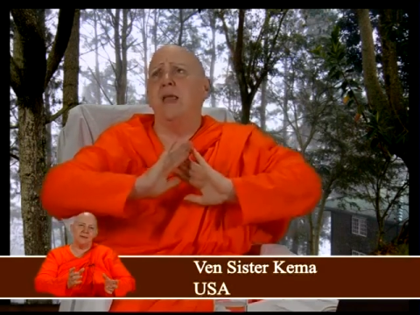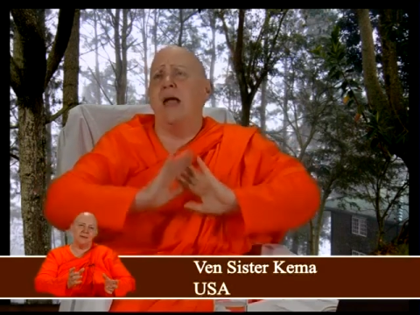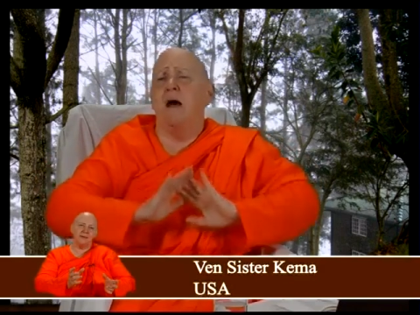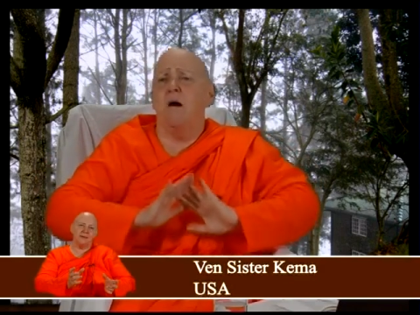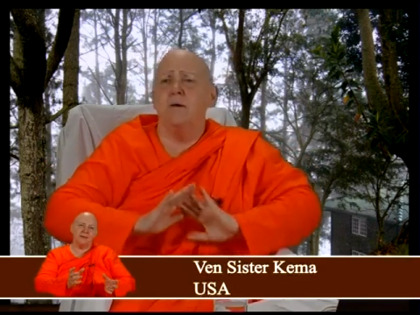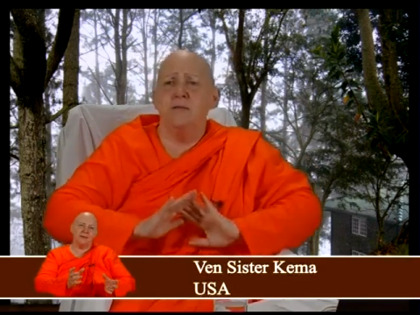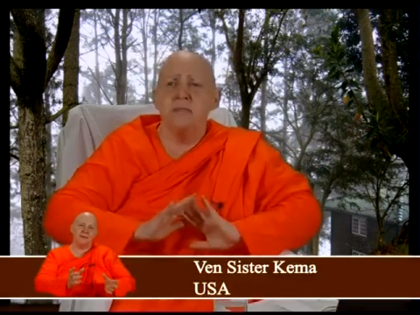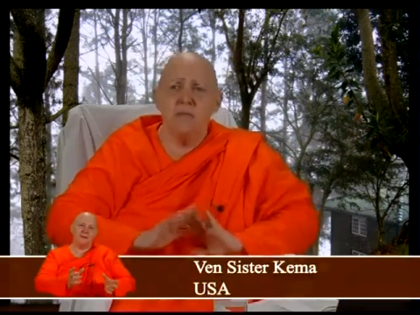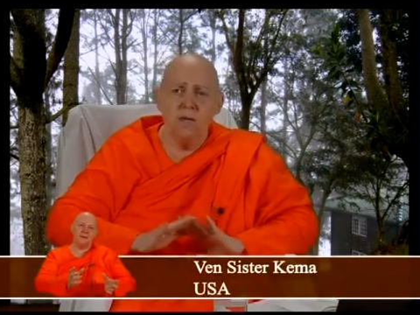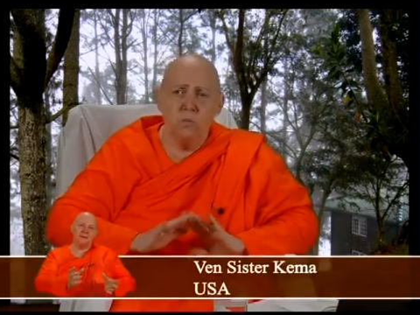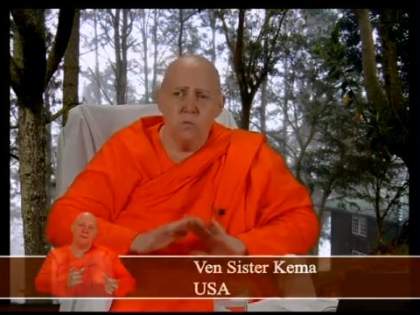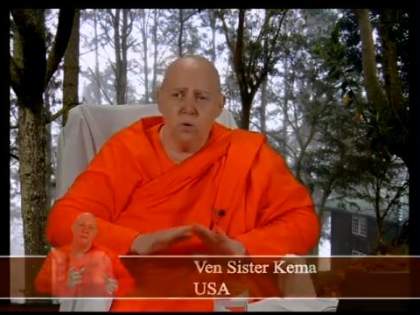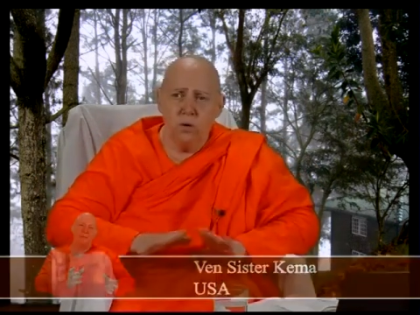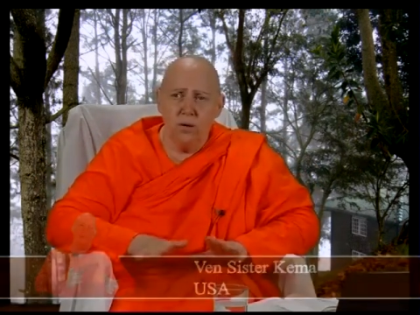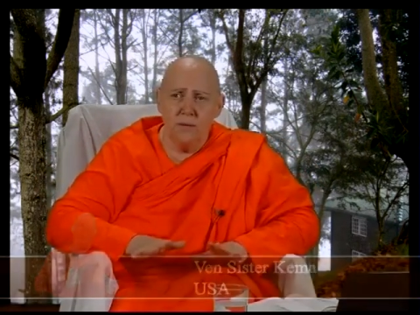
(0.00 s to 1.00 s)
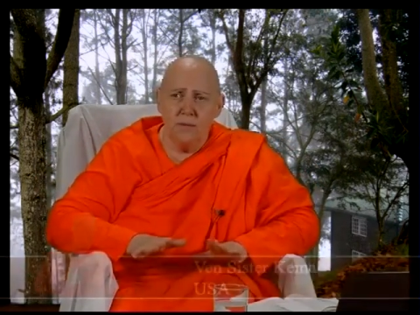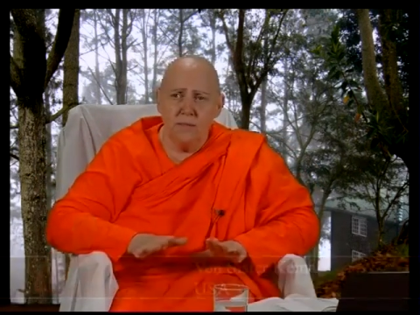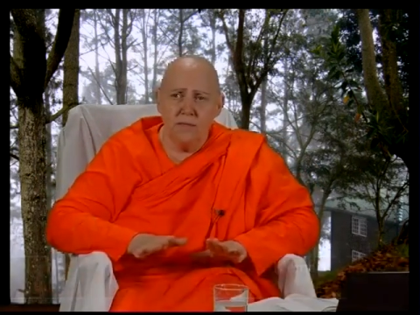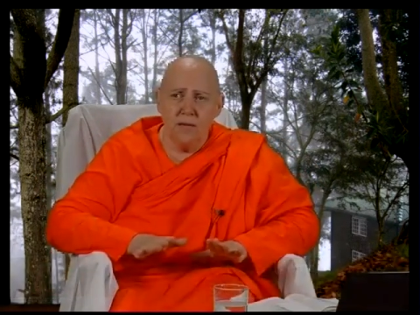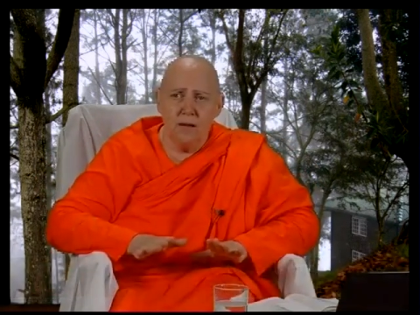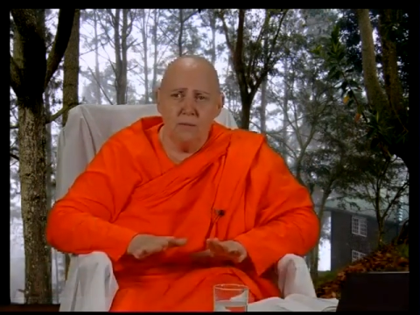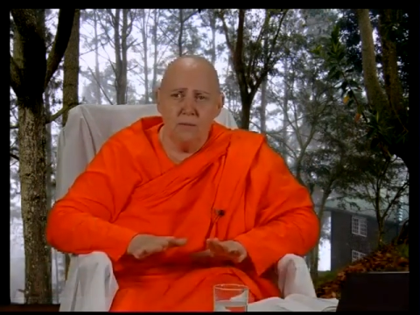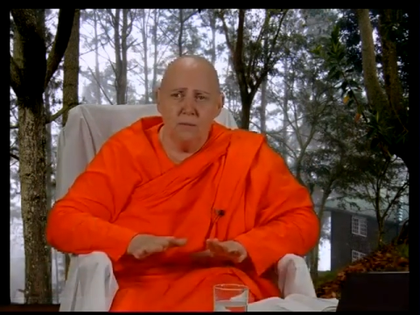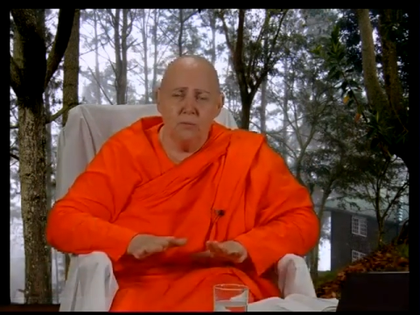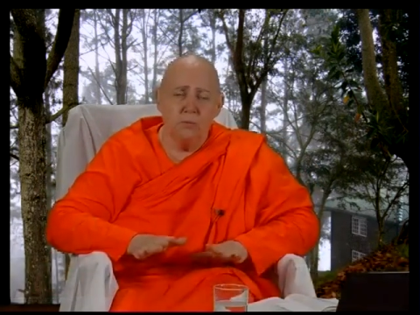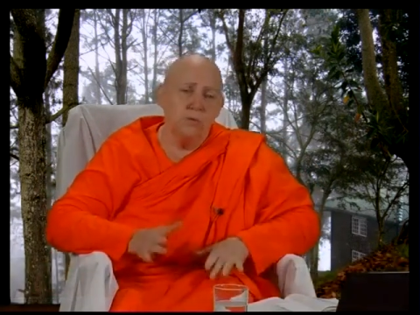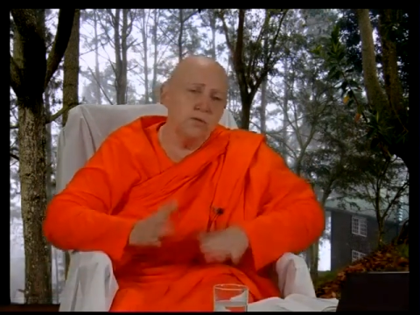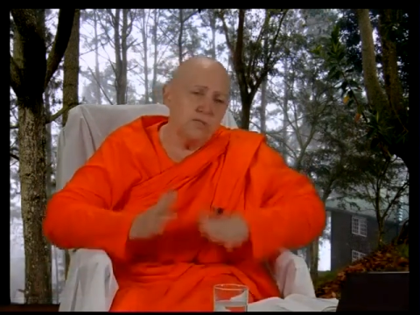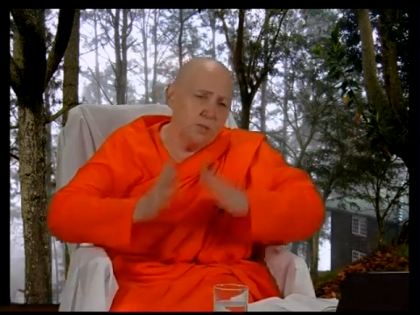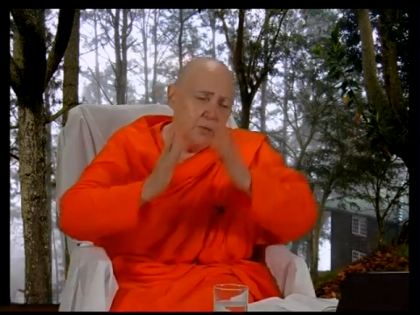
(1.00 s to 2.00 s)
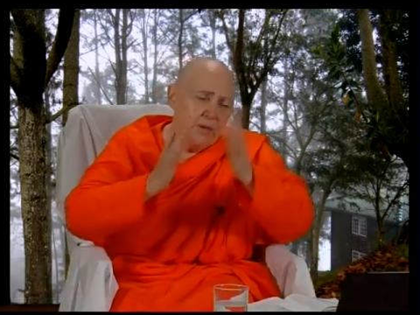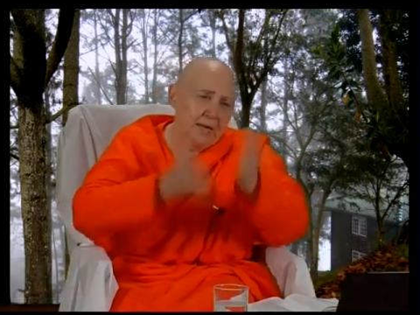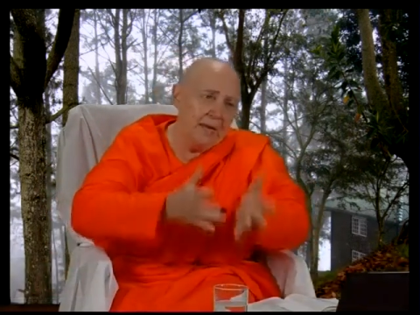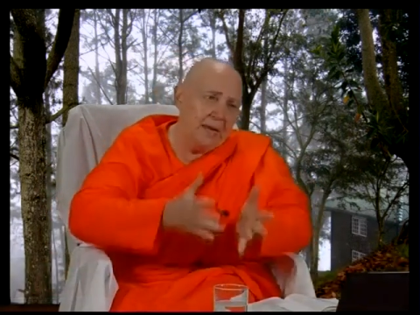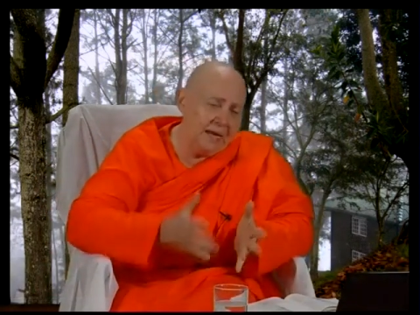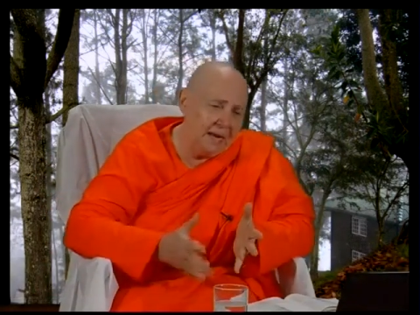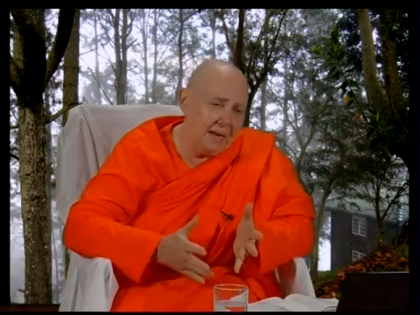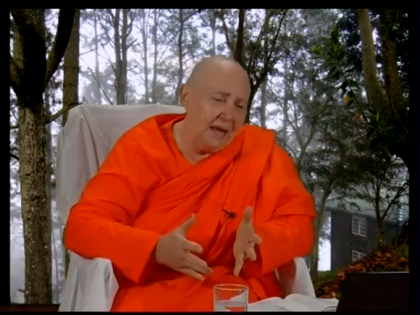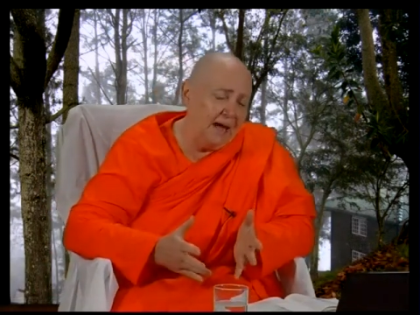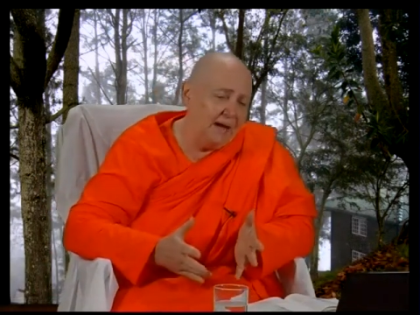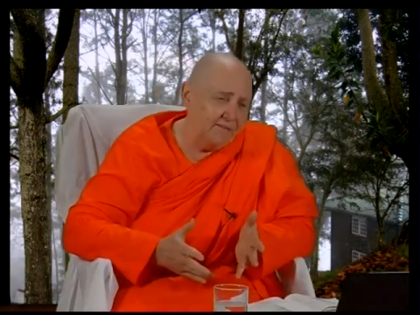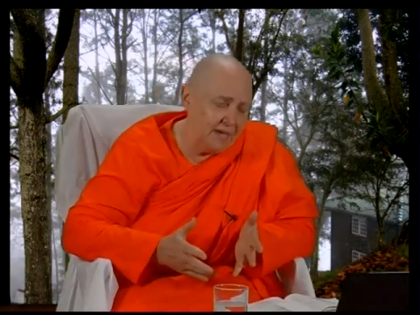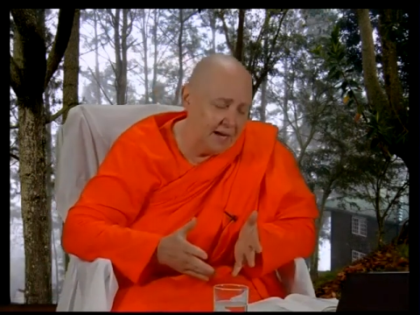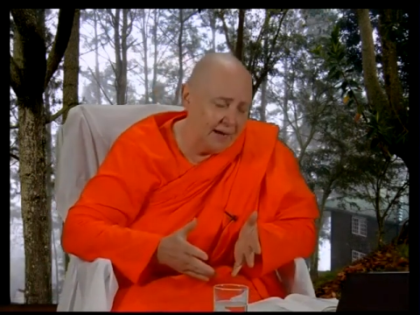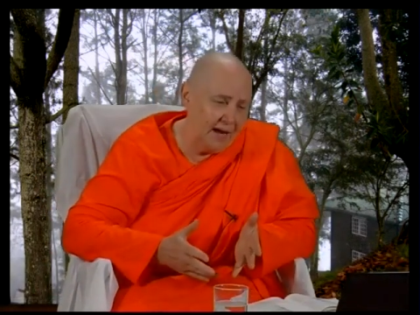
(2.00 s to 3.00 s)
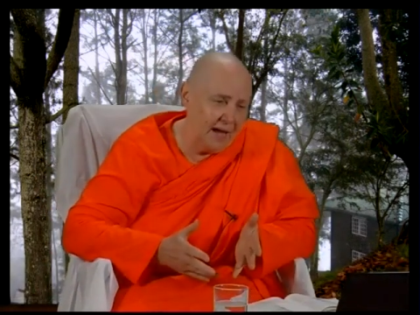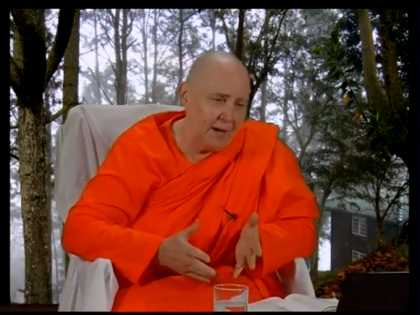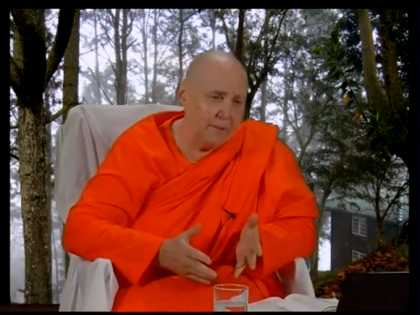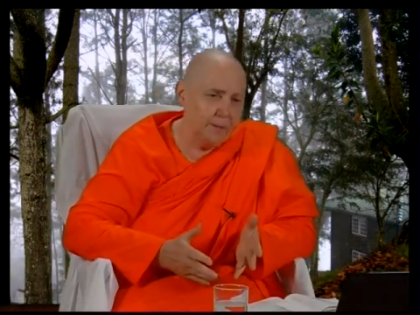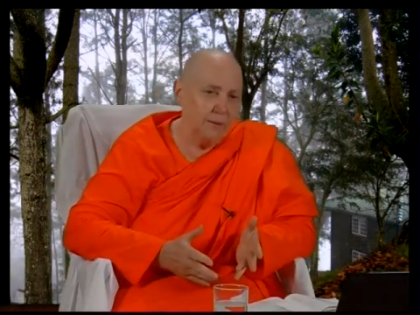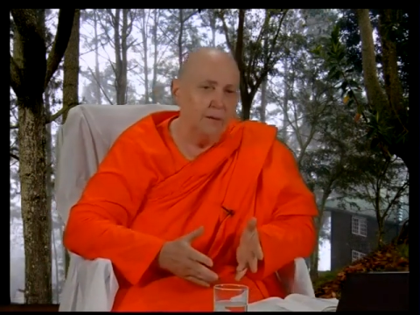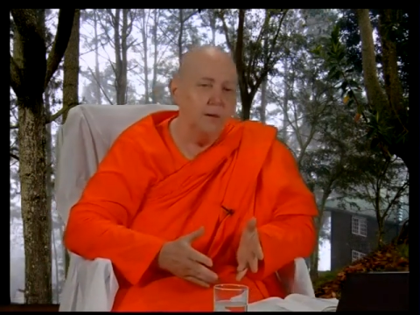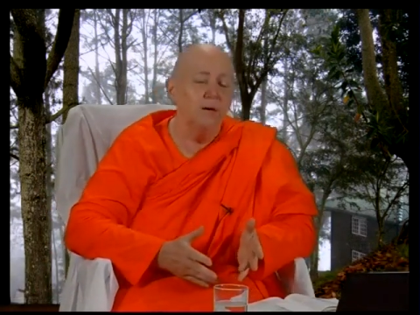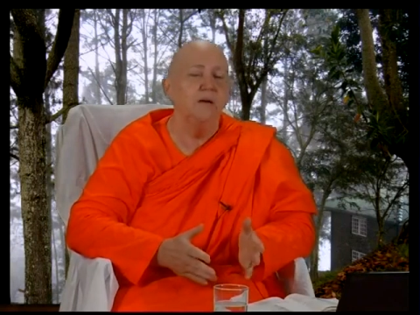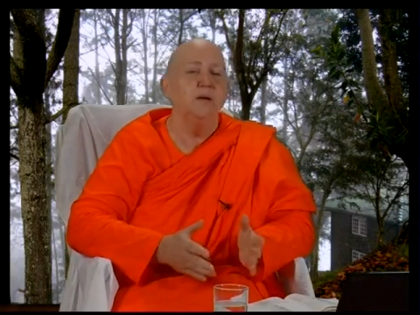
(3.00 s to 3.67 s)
now as they were in the time of the Buddha, so we can't have that happen.